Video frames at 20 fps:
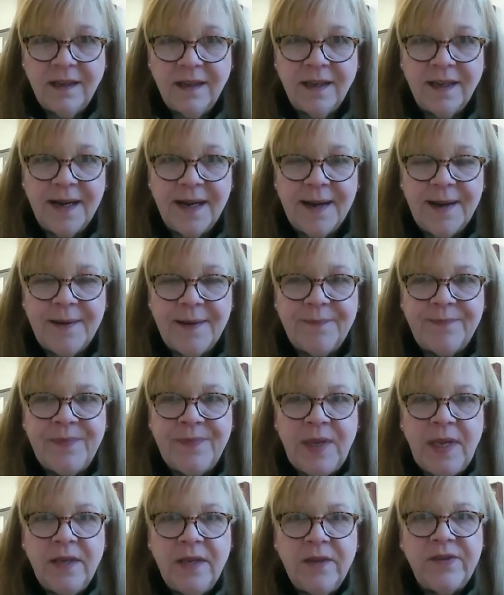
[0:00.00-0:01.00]

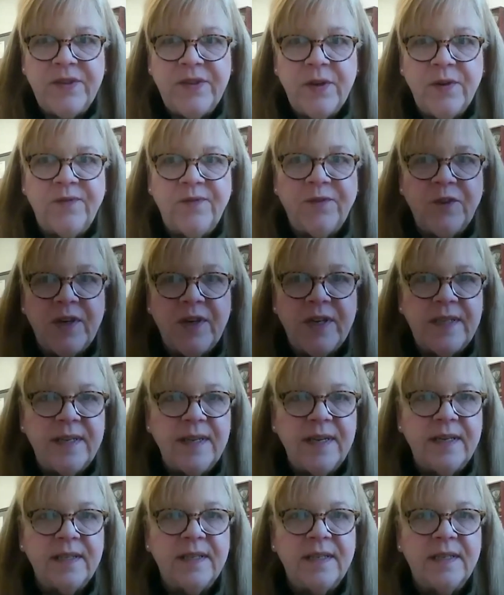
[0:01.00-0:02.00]
So for
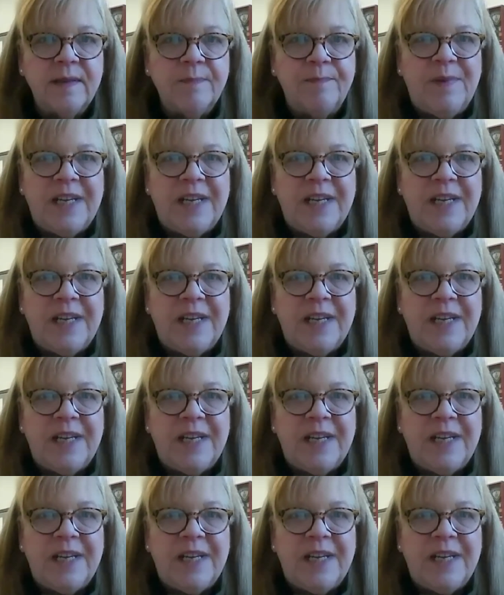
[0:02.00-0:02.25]
instance,